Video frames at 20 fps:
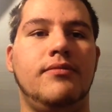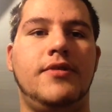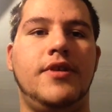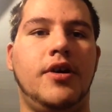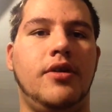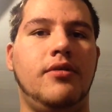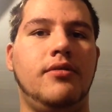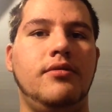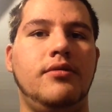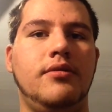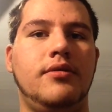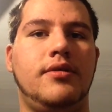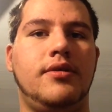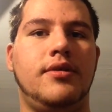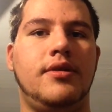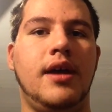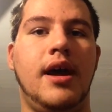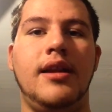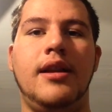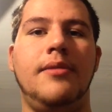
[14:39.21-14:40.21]
don't.
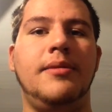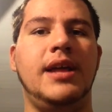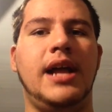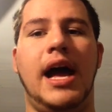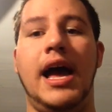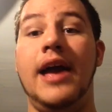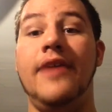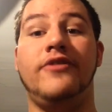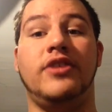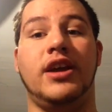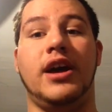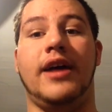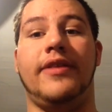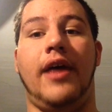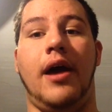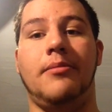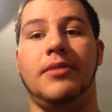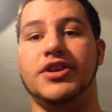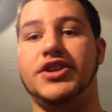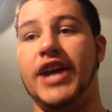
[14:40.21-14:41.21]
And I mean, I haven't got
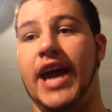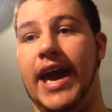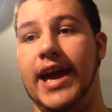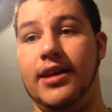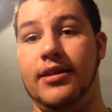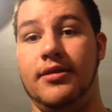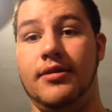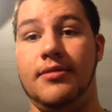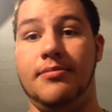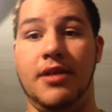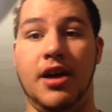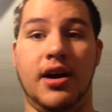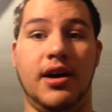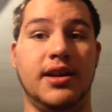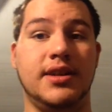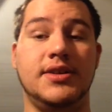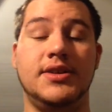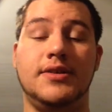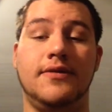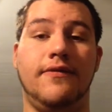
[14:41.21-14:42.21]
that much hate to be
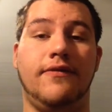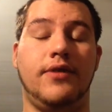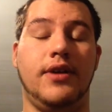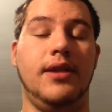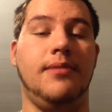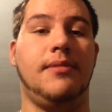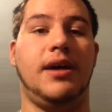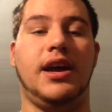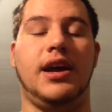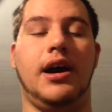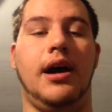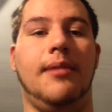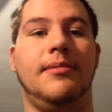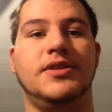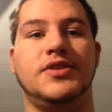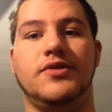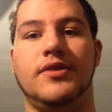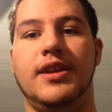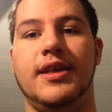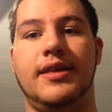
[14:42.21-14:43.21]
honest in my
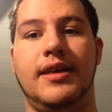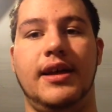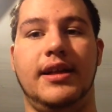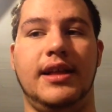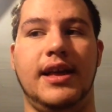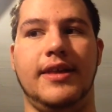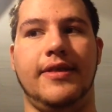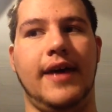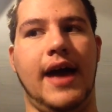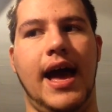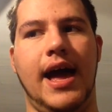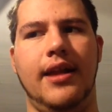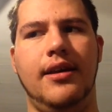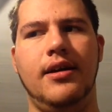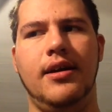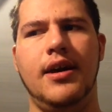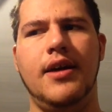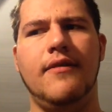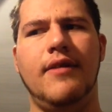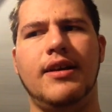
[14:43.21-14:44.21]
comments or anything like that.
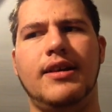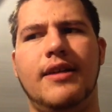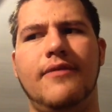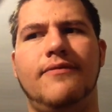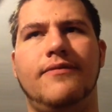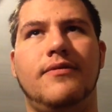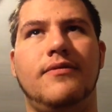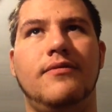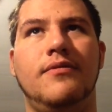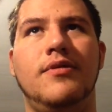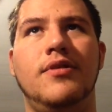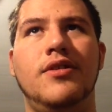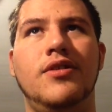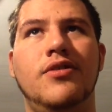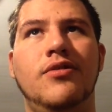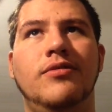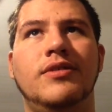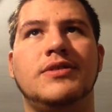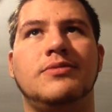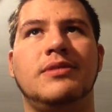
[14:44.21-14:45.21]
I've
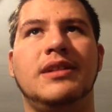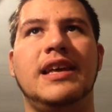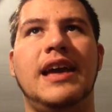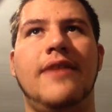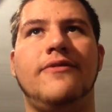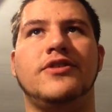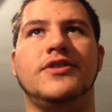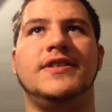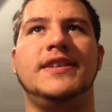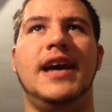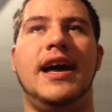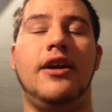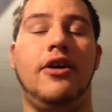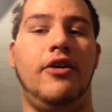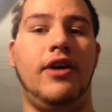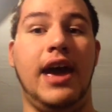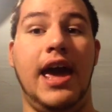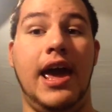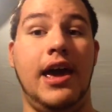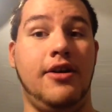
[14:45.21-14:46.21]
no one's really ever said,
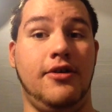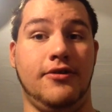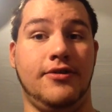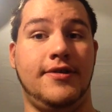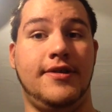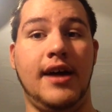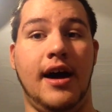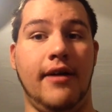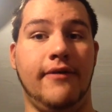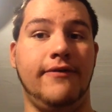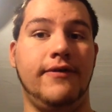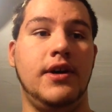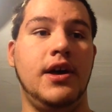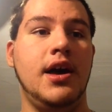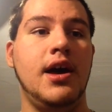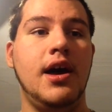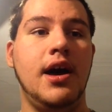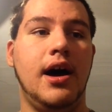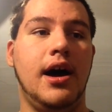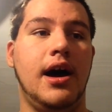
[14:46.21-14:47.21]
"Oh, I hate your stuff."
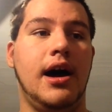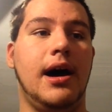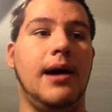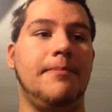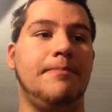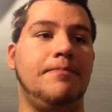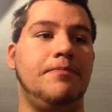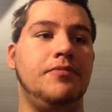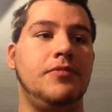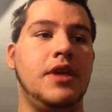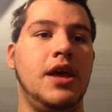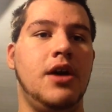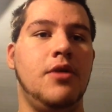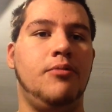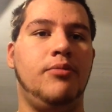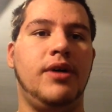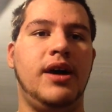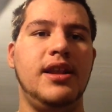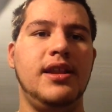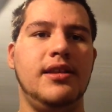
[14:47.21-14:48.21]
Um,
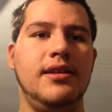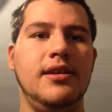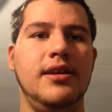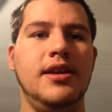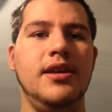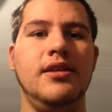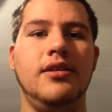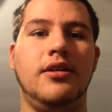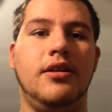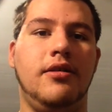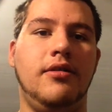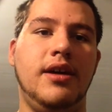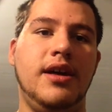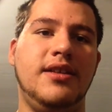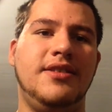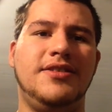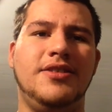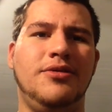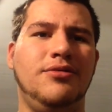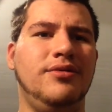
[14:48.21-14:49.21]
but you know,
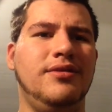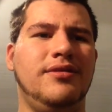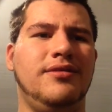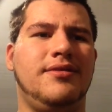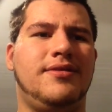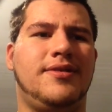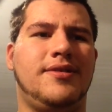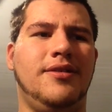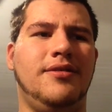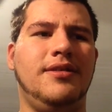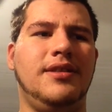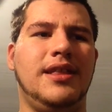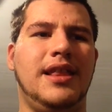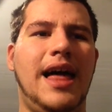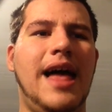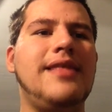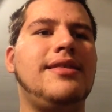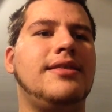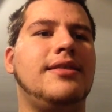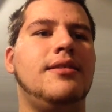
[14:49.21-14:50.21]
don't don't
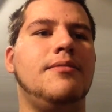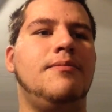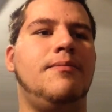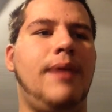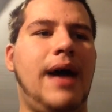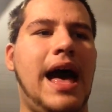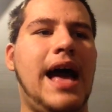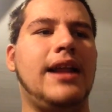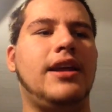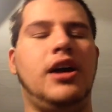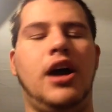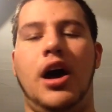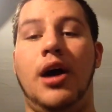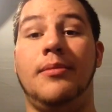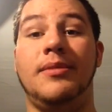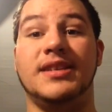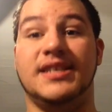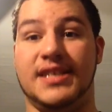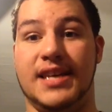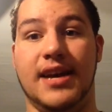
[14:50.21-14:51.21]
let the bad
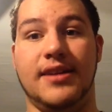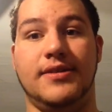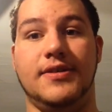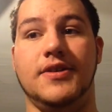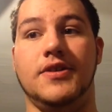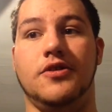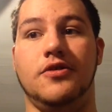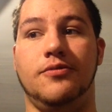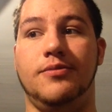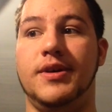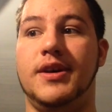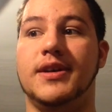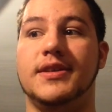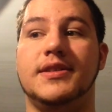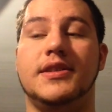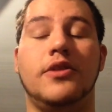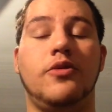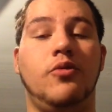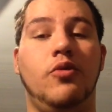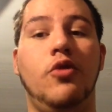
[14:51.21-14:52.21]
comments get to you
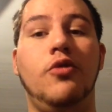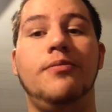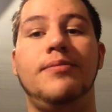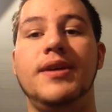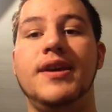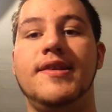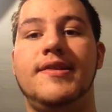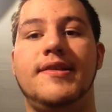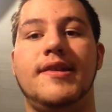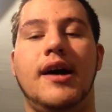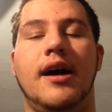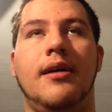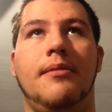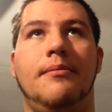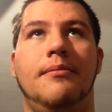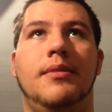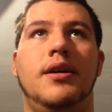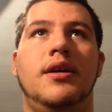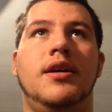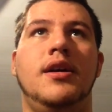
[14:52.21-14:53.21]
because there will be
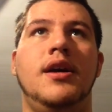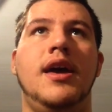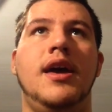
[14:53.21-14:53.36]
some,